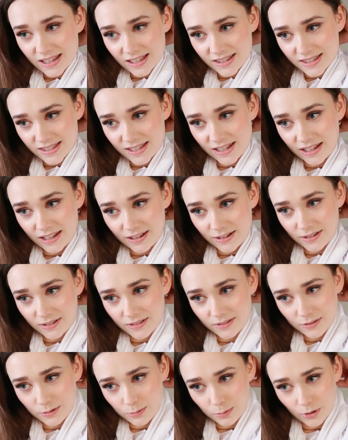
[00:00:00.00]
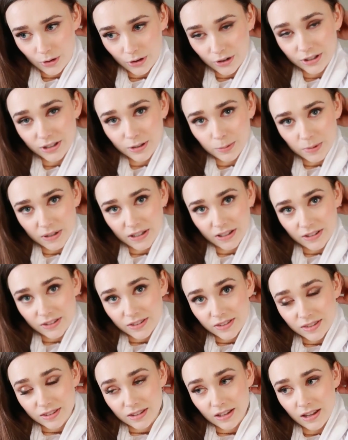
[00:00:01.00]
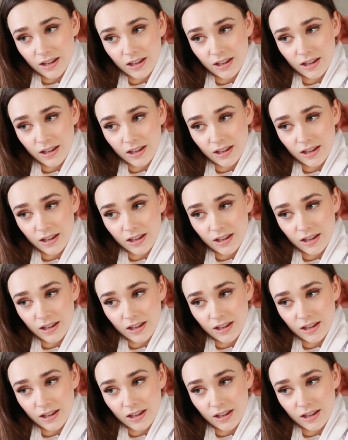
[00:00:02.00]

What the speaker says: and see it work, because